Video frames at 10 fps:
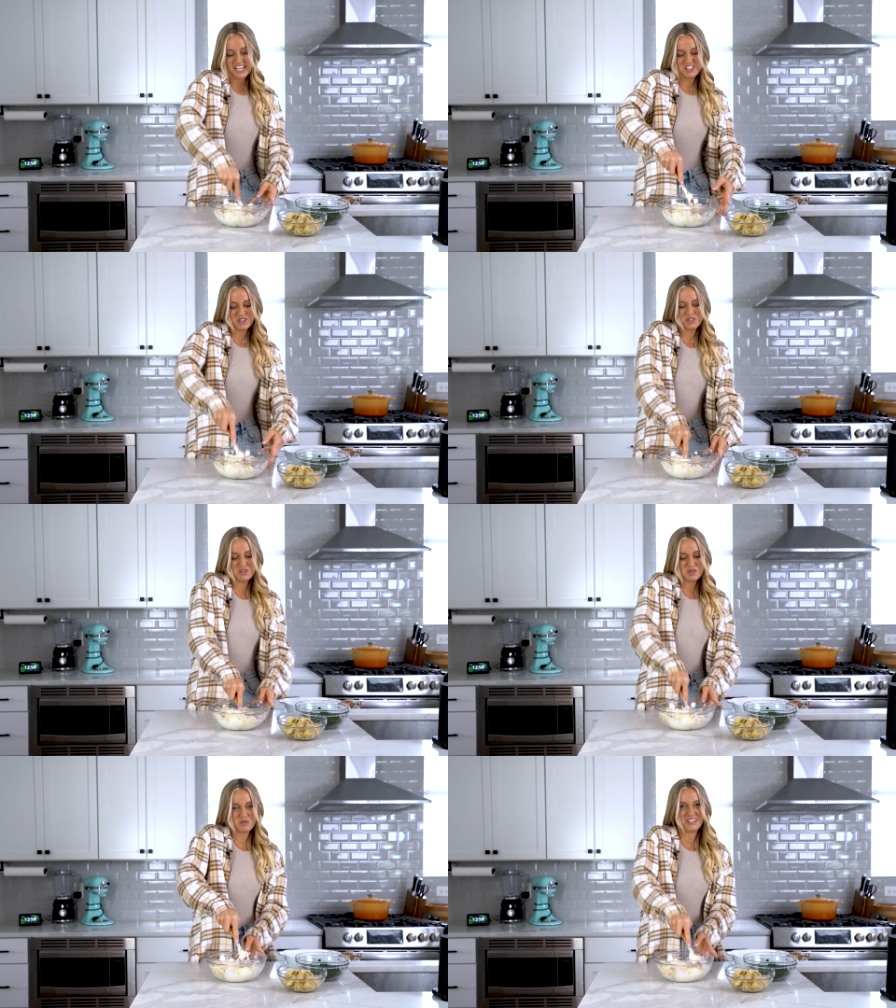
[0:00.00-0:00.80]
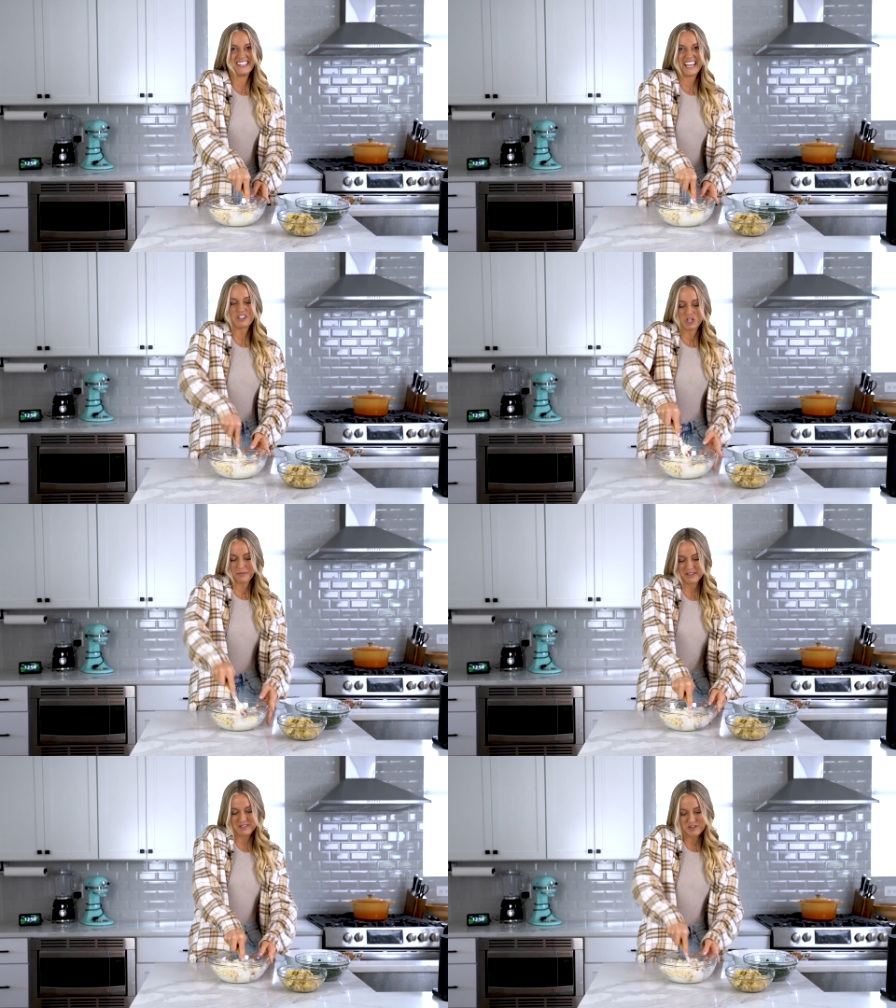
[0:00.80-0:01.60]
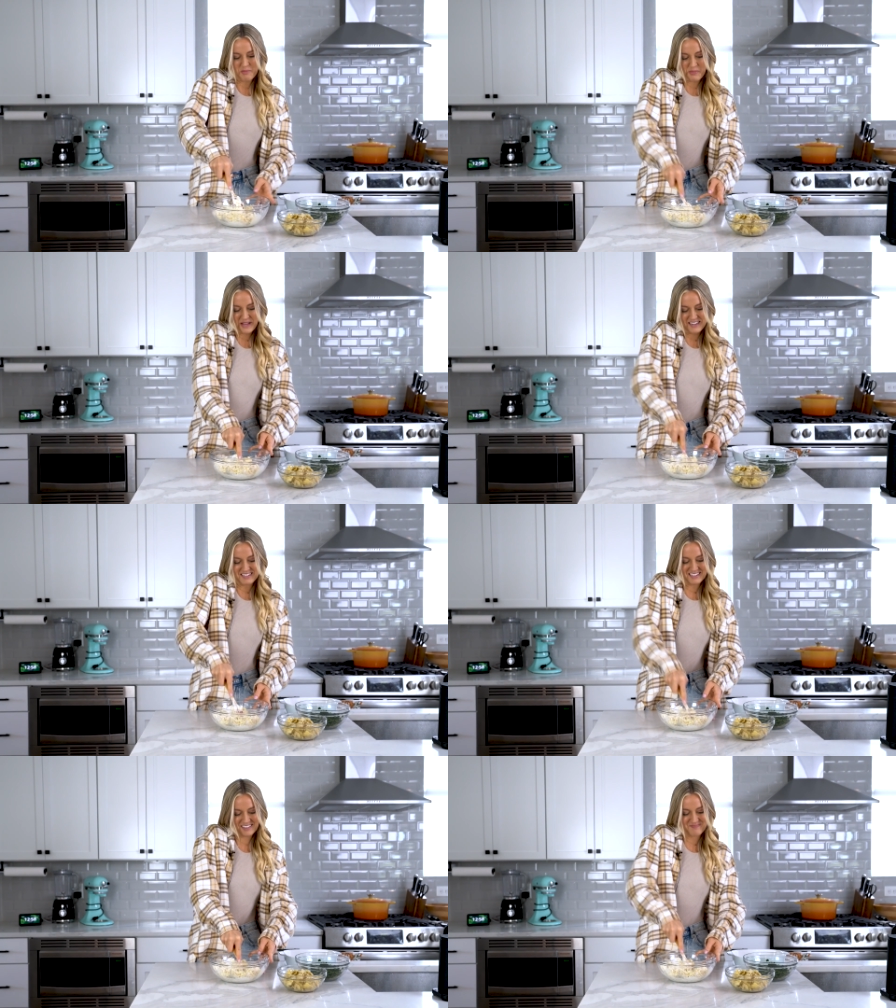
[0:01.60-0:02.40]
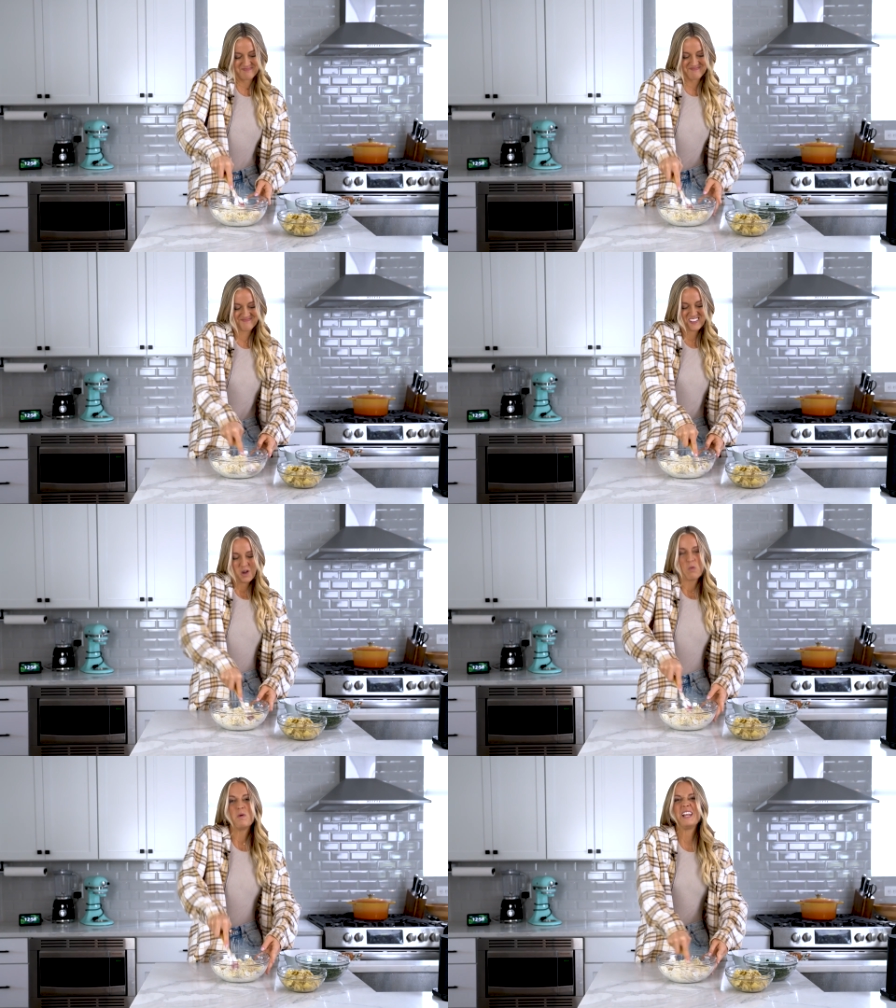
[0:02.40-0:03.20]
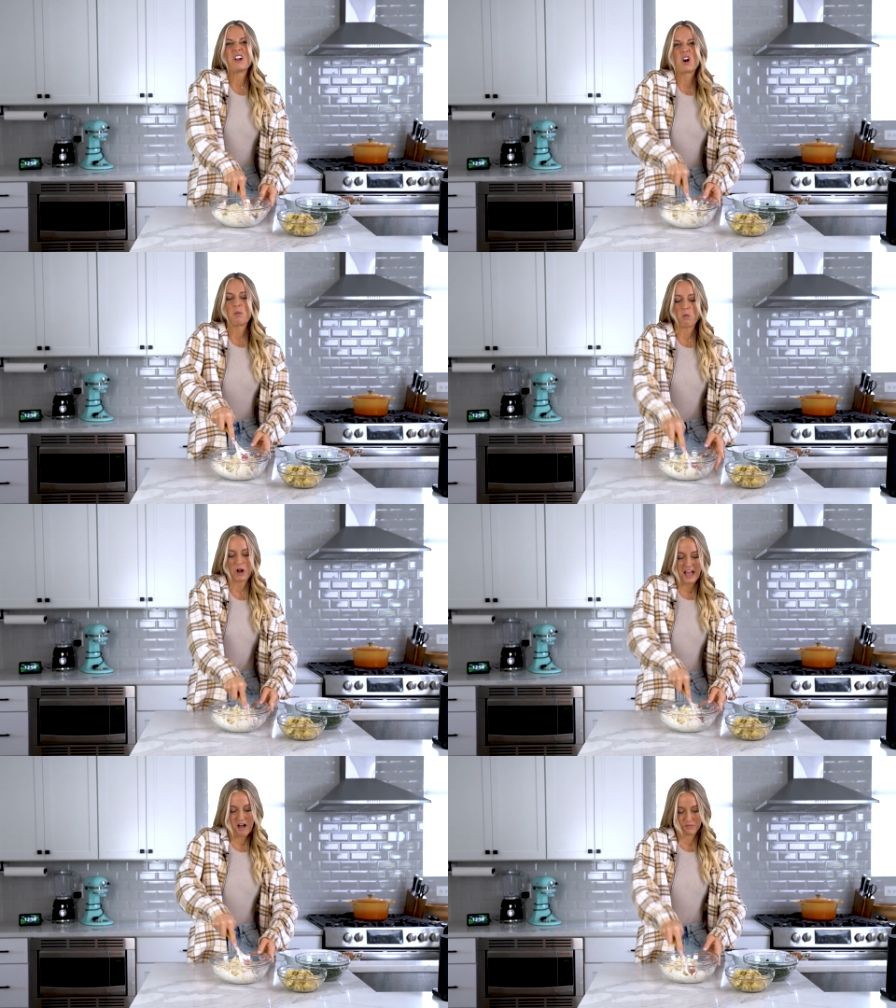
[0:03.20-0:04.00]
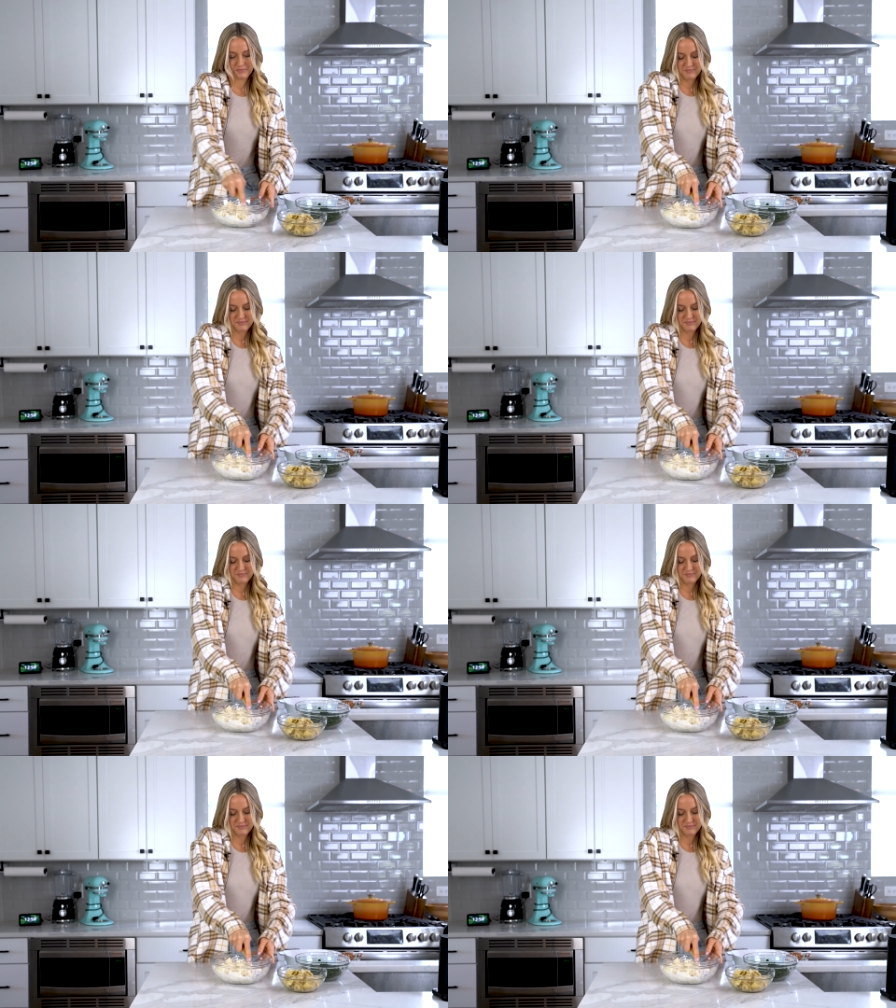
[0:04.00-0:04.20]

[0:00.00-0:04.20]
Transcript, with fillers: I guess you could do this with an electric mixer, but we need our own workout.